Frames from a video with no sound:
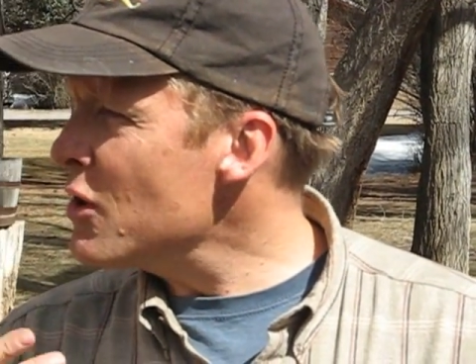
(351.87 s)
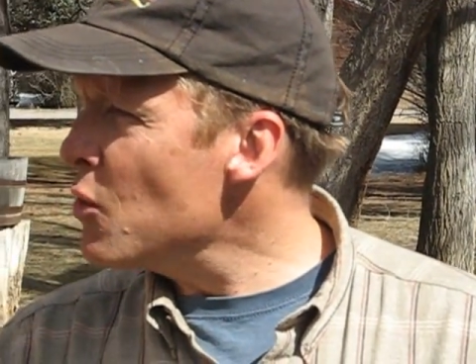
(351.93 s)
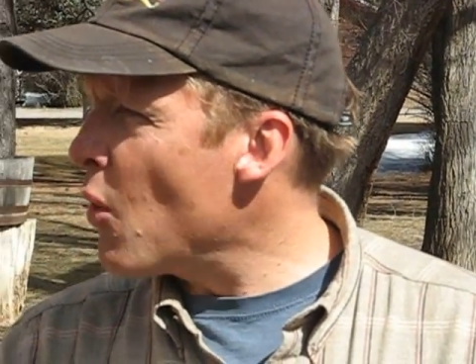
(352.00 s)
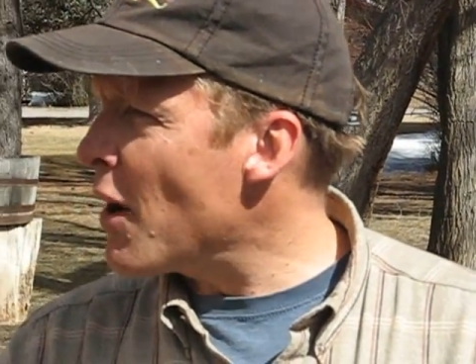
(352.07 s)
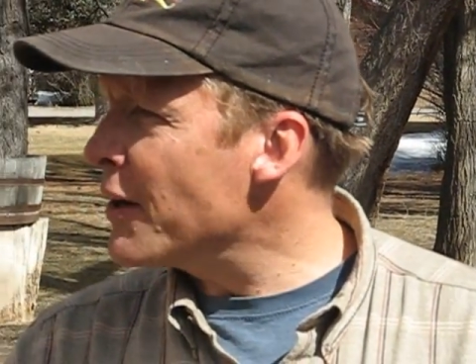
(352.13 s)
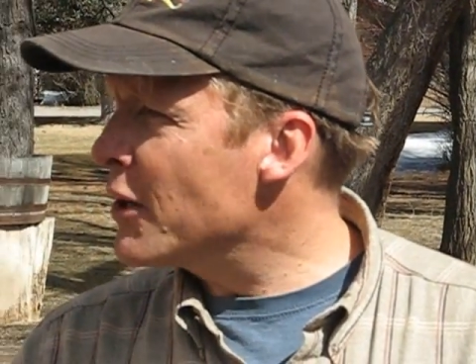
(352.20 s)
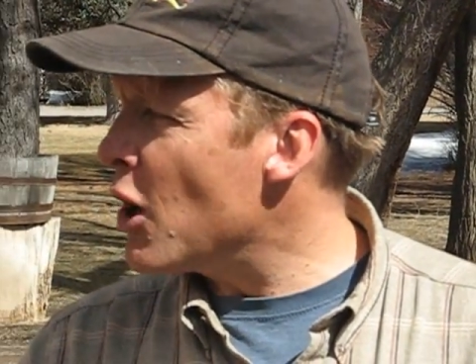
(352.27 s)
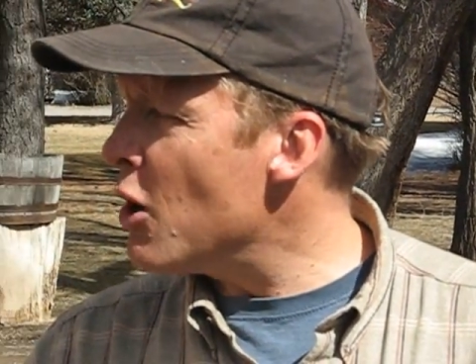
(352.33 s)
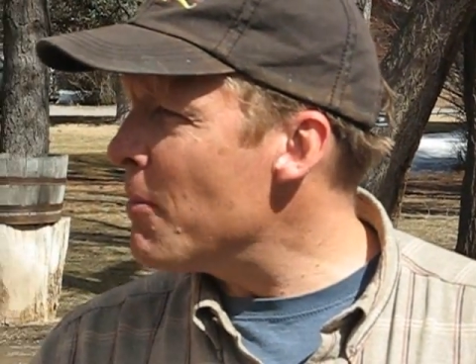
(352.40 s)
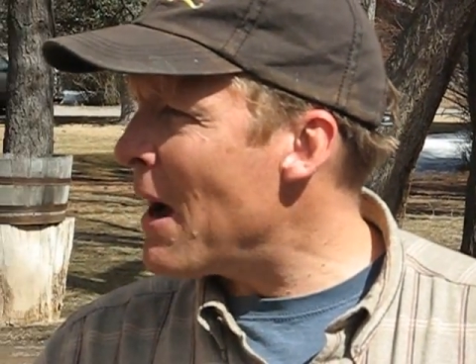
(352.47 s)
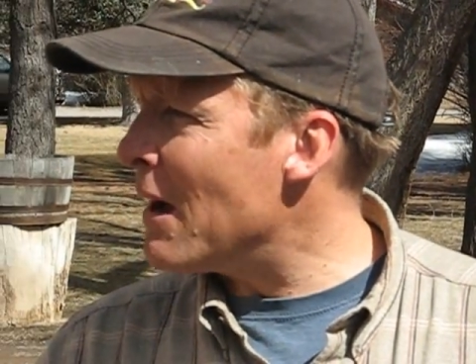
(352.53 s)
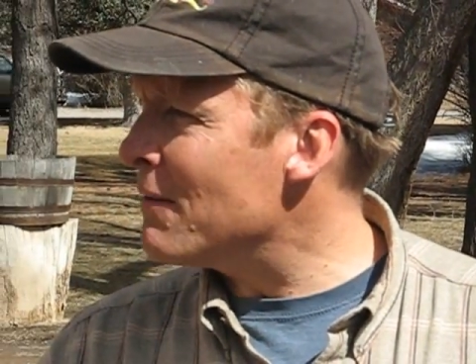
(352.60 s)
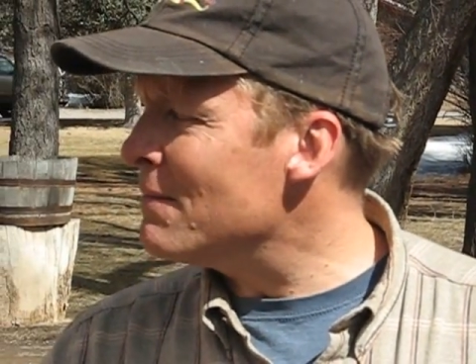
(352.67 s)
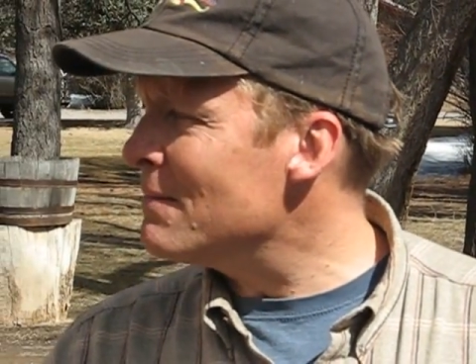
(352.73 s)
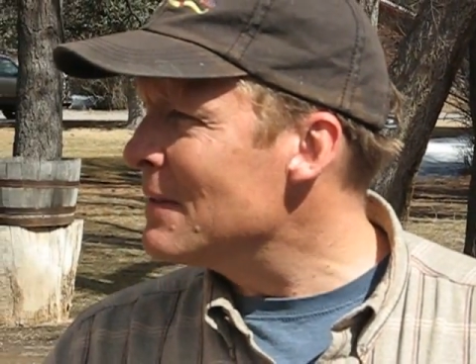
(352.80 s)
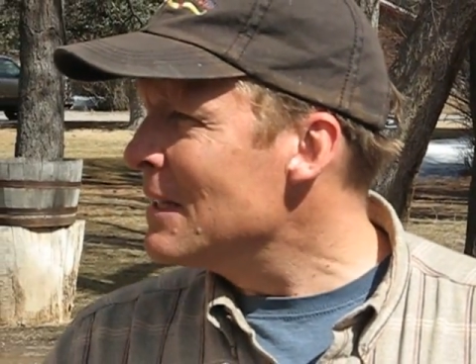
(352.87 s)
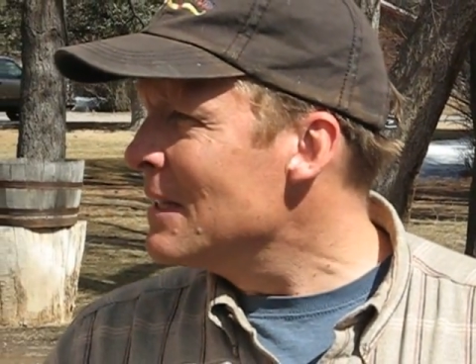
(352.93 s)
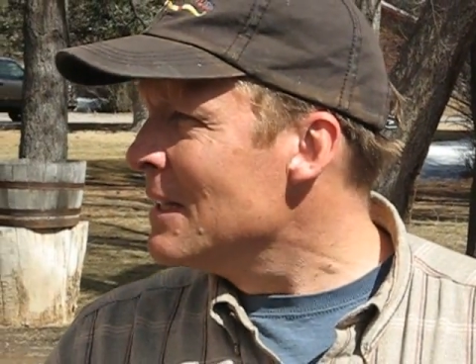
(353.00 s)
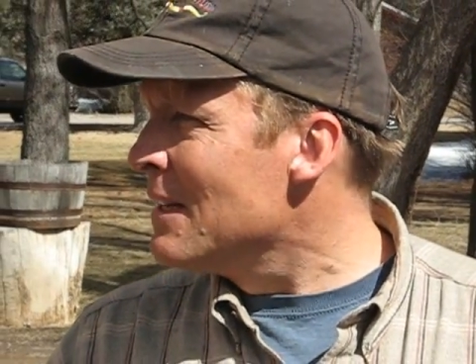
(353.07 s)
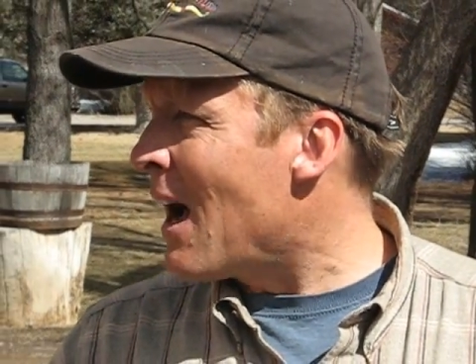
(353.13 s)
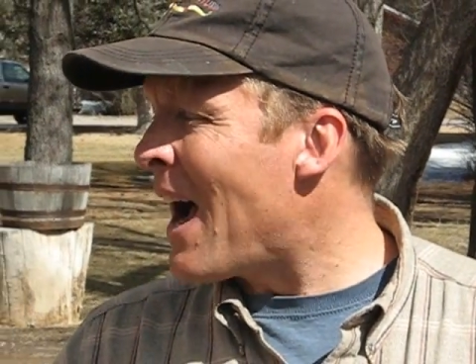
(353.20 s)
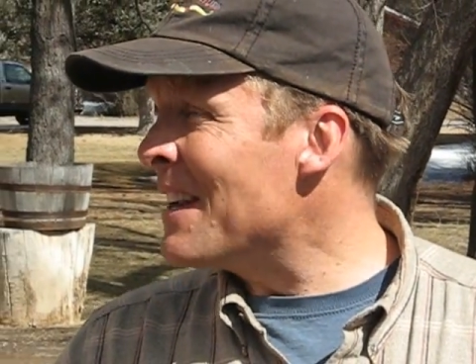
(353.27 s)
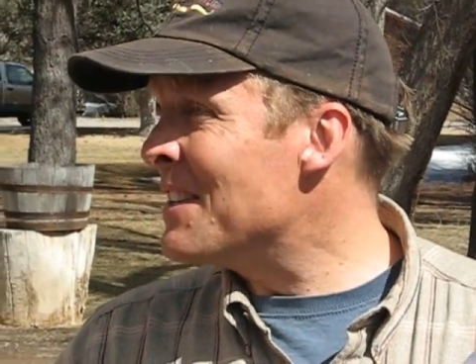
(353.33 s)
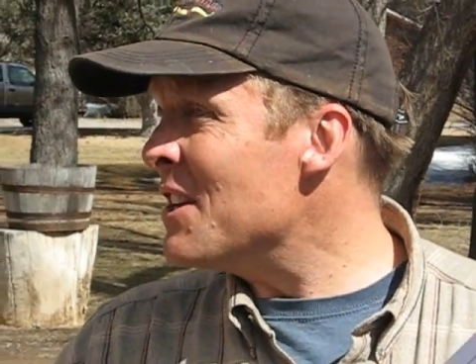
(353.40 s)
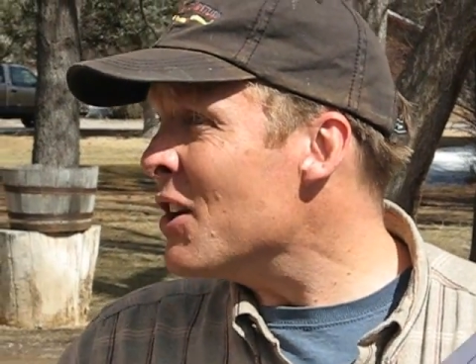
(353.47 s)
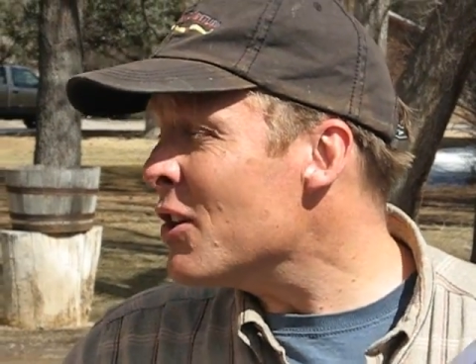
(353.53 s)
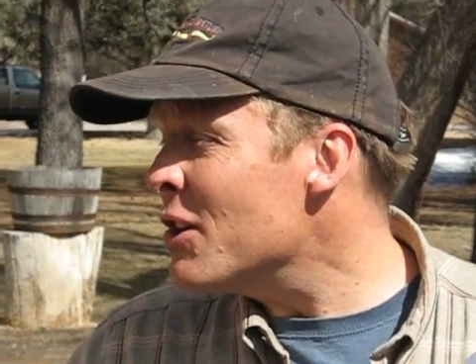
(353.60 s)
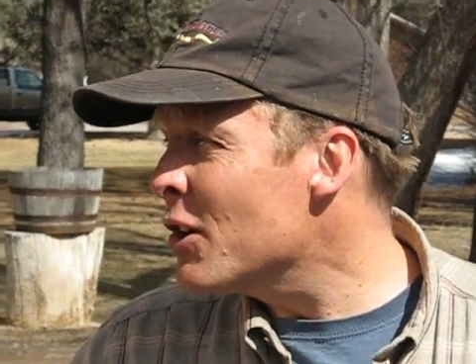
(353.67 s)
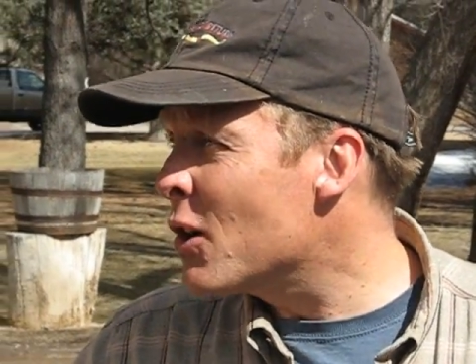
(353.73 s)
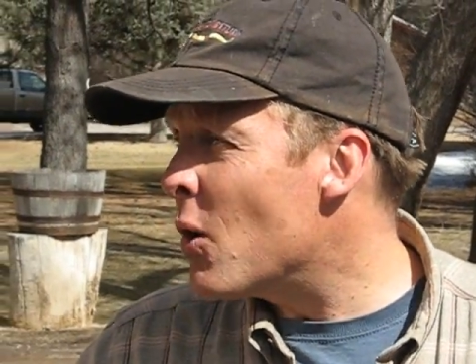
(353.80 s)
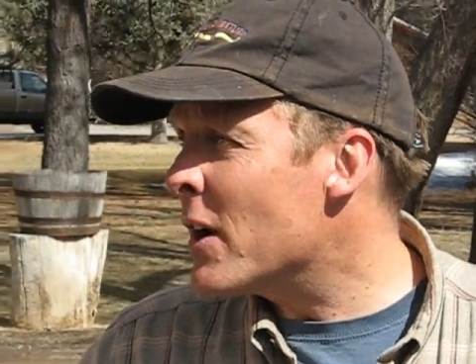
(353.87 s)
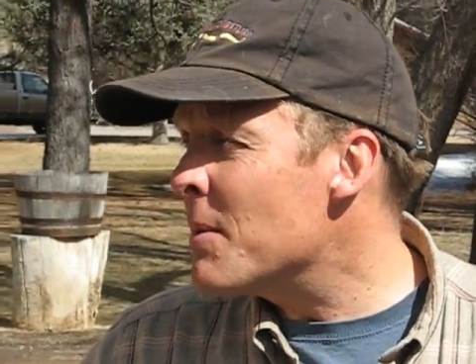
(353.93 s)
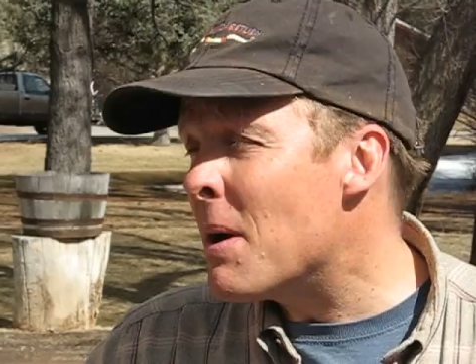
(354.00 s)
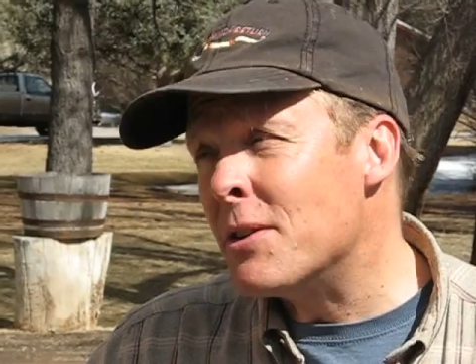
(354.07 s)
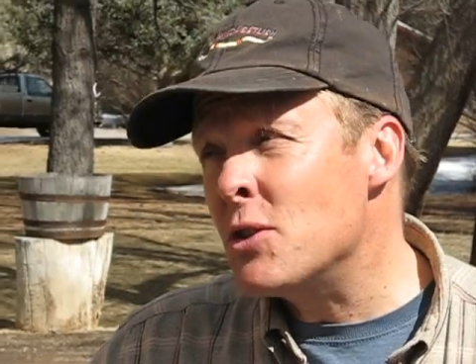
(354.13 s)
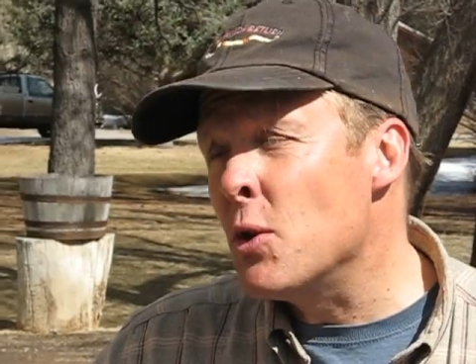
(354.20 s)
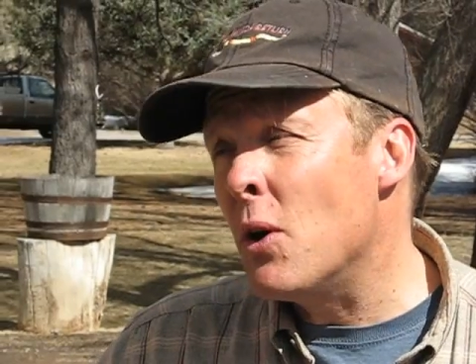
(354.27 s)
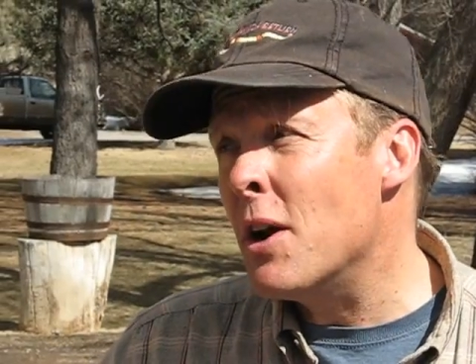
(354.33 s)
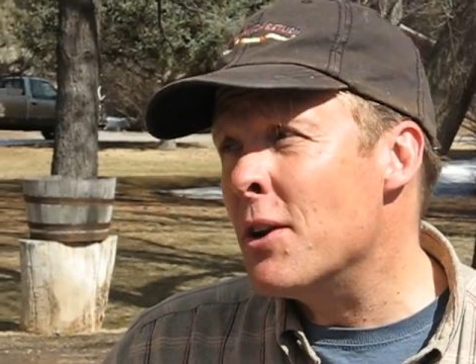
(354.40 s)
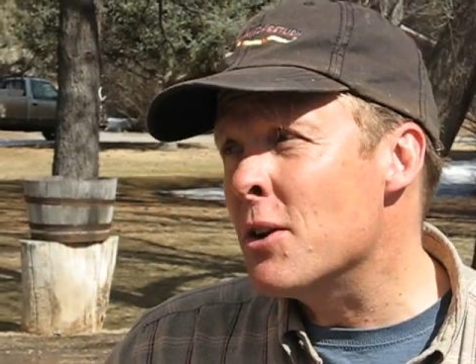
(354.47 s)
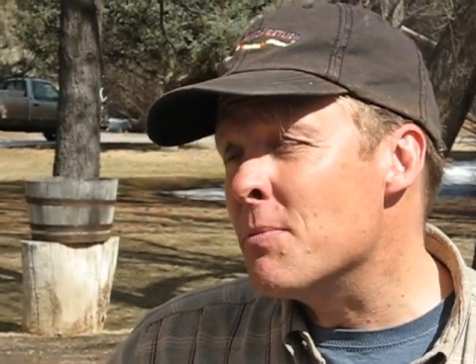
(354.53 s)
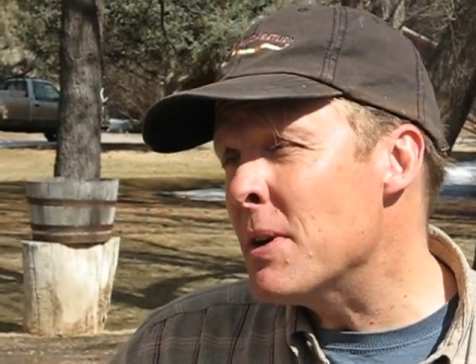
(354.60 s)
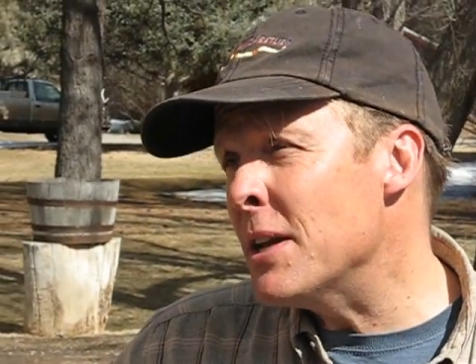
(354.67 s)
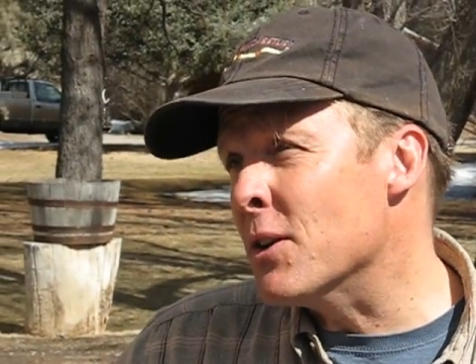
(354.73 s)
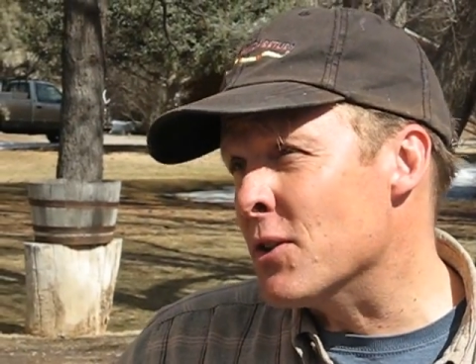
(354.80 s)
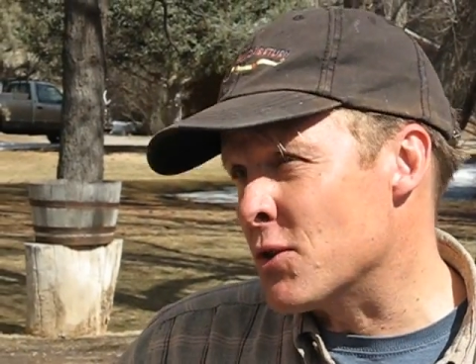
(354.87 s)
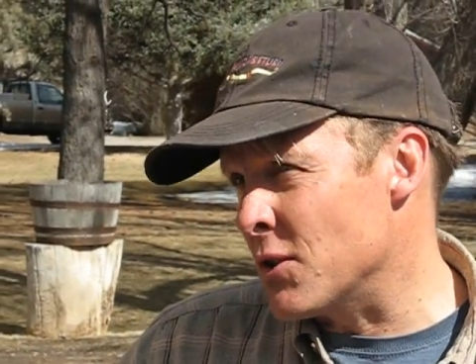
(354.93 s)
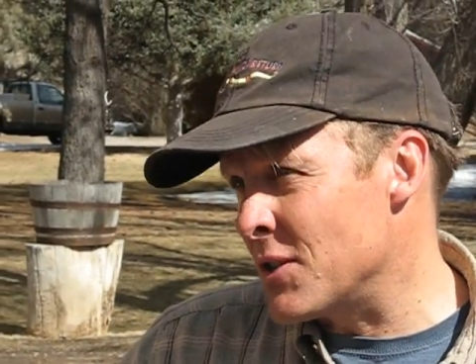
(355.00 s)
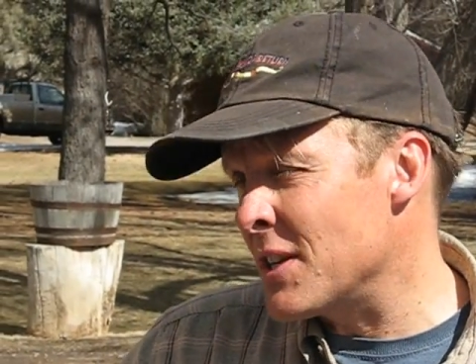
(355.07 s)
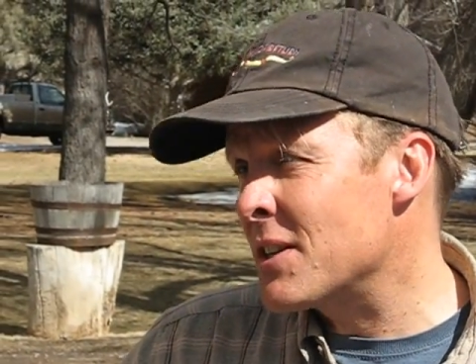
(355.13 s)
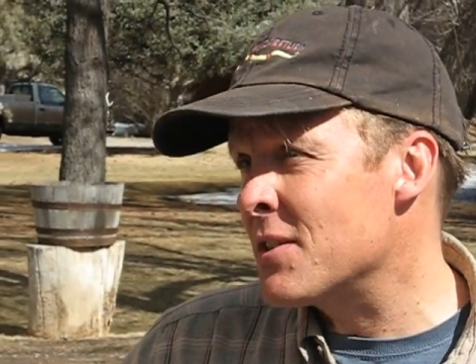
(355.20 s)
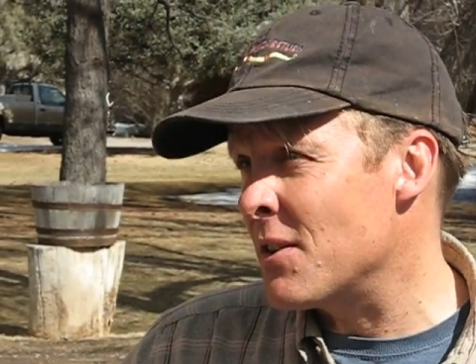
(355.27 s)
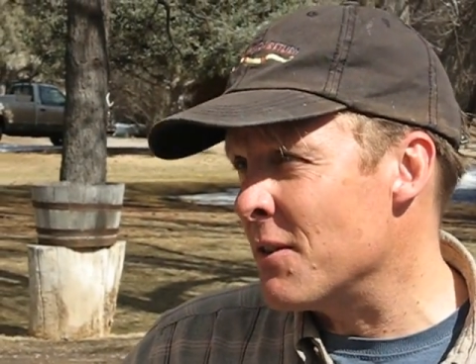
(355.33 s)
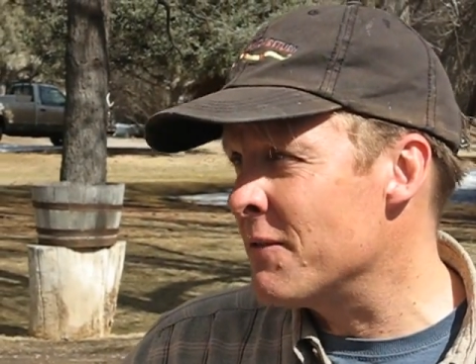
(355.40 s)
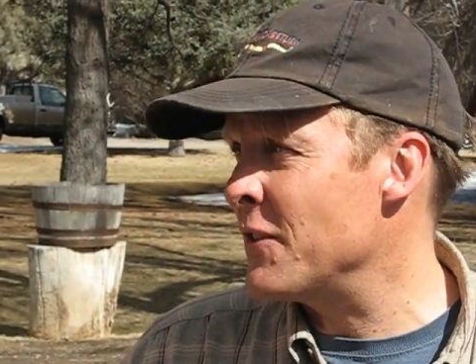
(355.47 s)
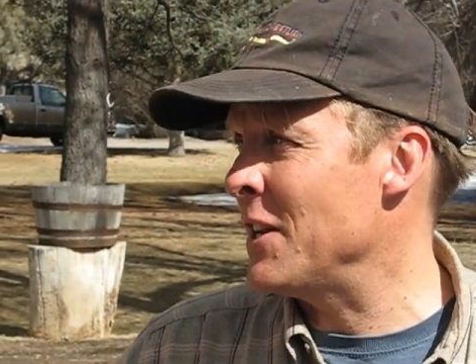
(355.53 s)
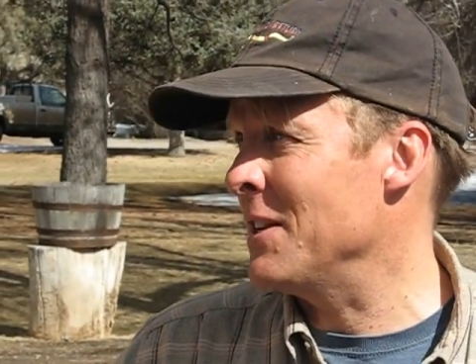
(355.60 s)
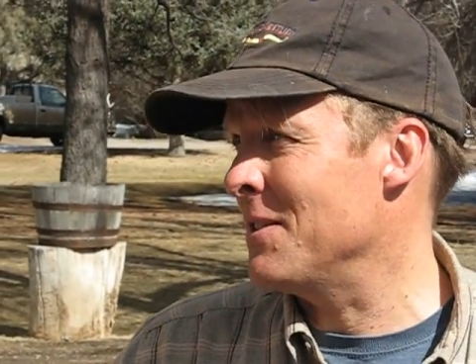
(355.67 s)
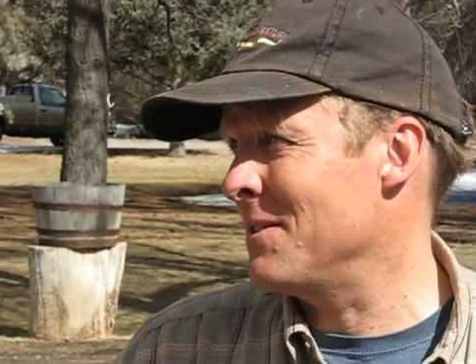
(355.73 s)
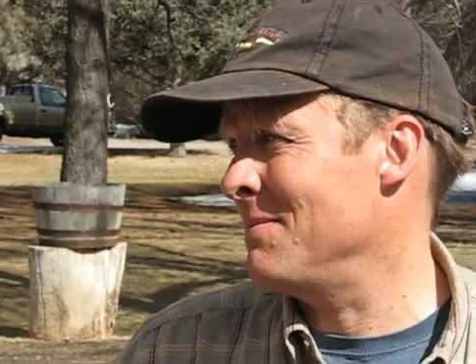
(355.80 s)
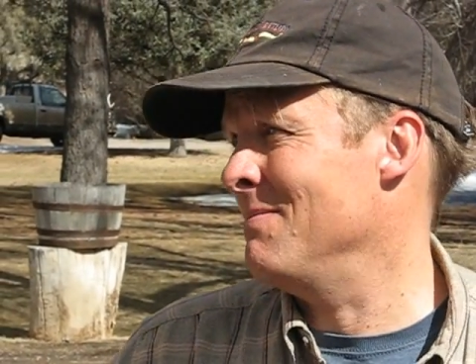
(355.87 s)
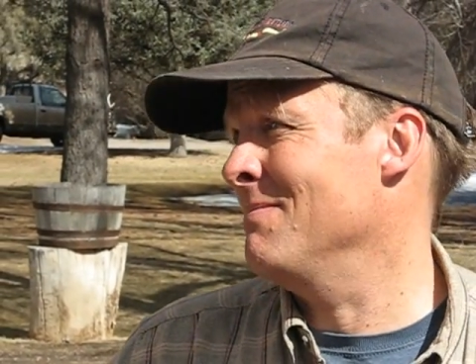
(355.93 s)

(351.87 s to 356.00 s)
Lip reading: you want to go ideally you're going about 200 meters or 600 feet.